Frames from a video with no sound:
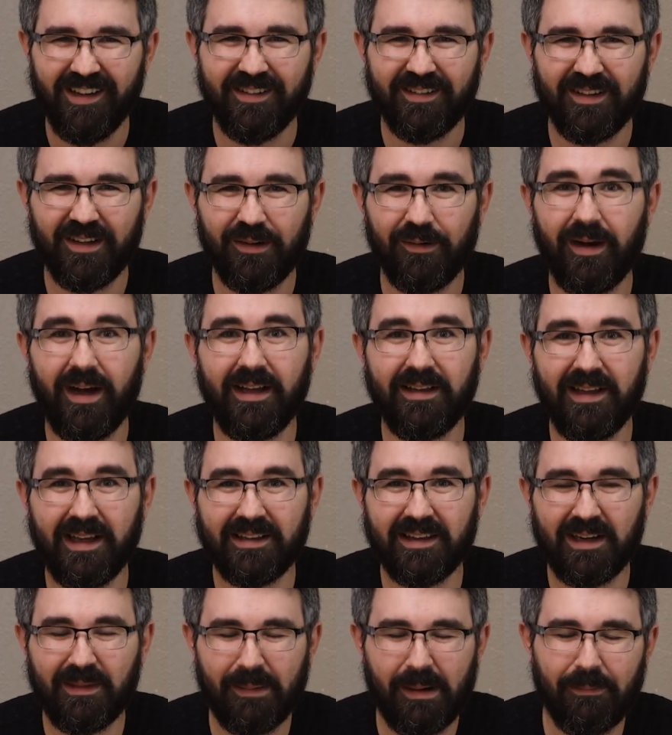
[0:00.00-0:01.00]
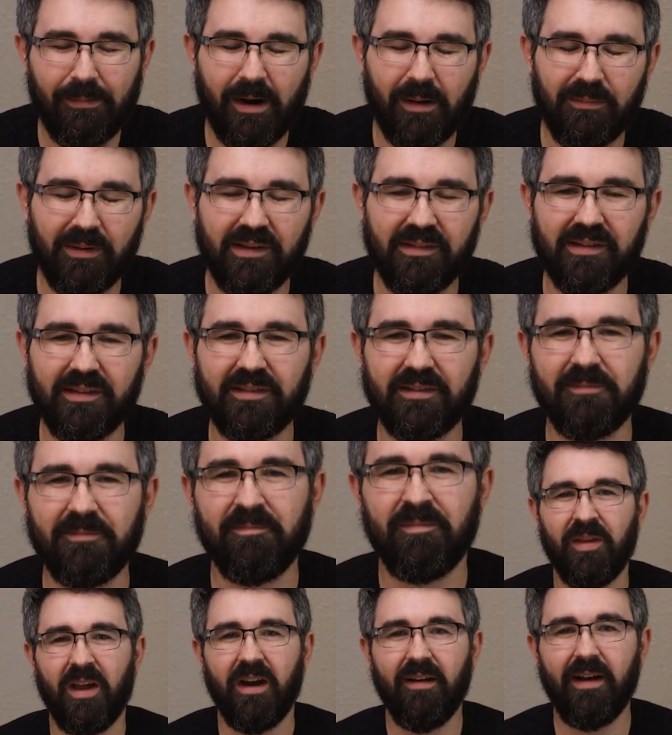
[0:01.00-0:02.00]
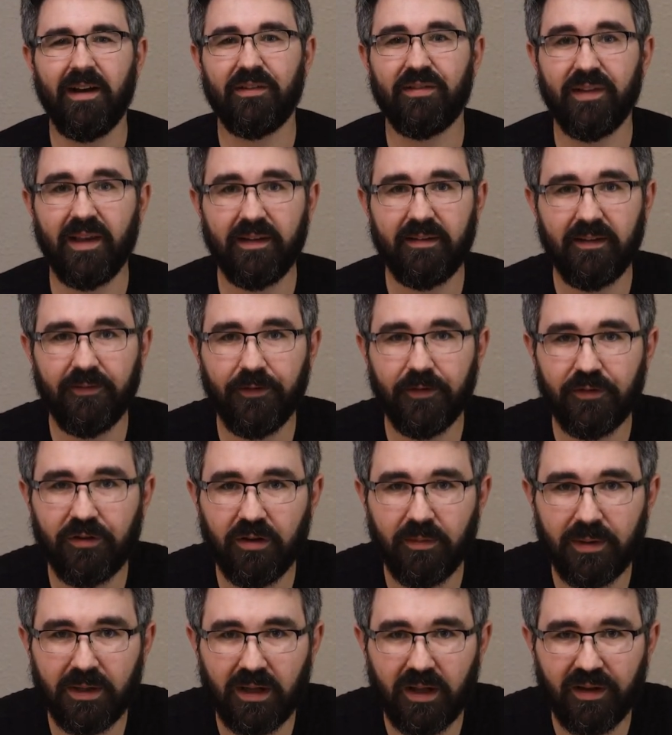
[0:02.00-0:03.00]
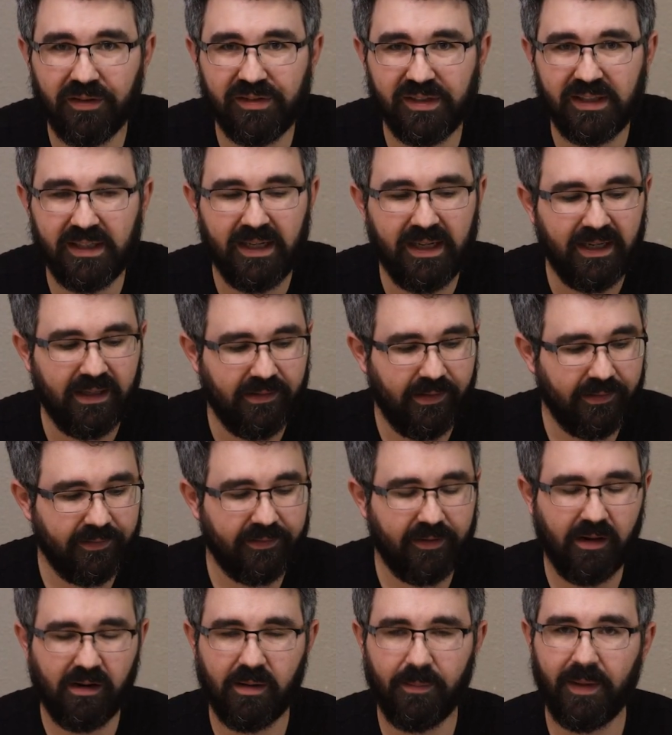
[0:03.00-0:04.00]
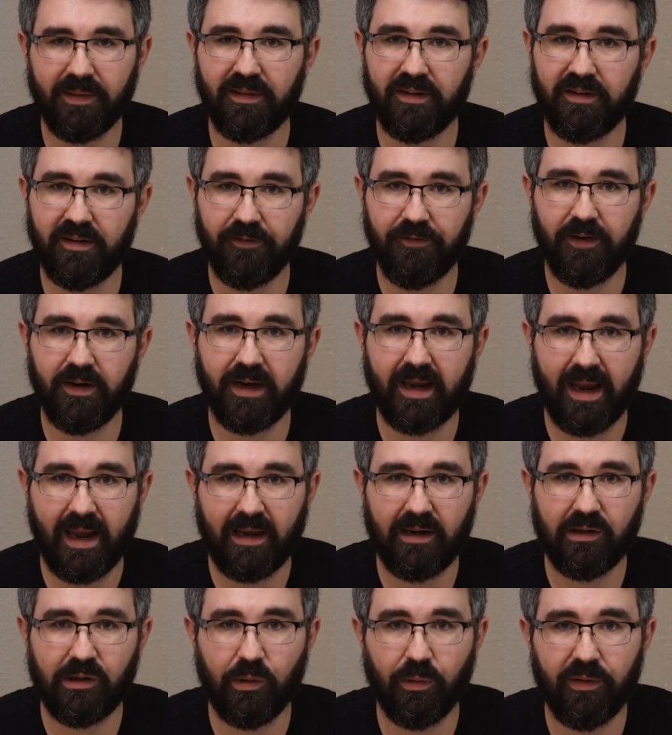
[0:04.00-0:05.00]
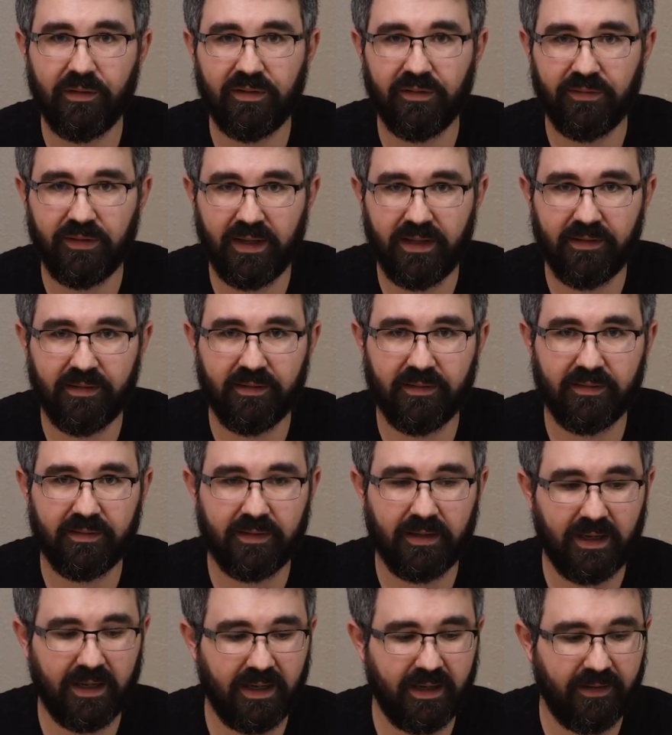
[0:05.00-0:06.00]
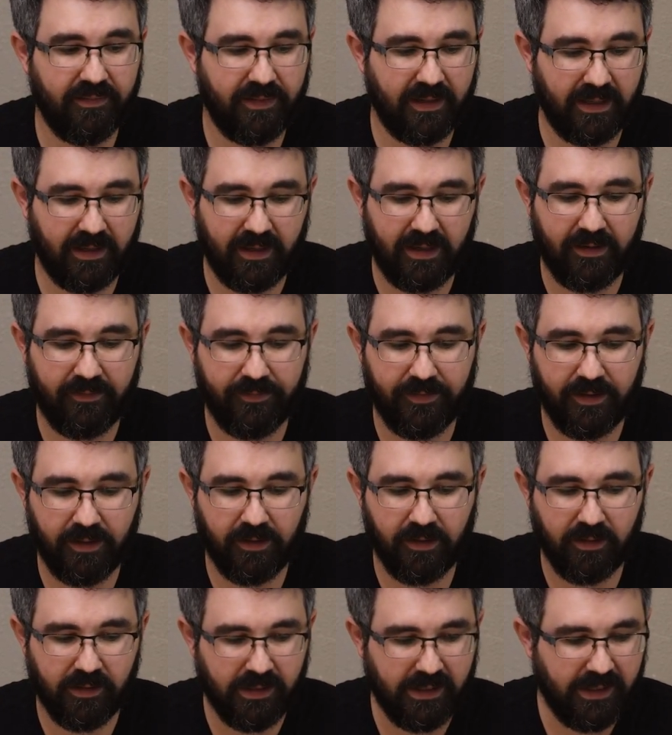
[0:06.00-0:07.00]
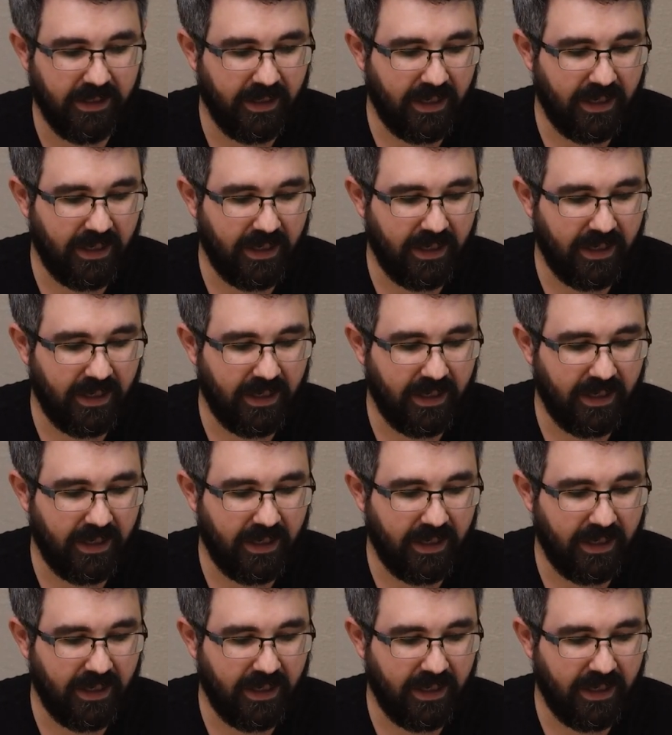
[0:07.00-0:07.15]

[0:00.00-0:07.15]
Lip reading: So I like that about prime lenses. All right, so that's it for terminology. Let's talk about the different categories of lenses that I have here.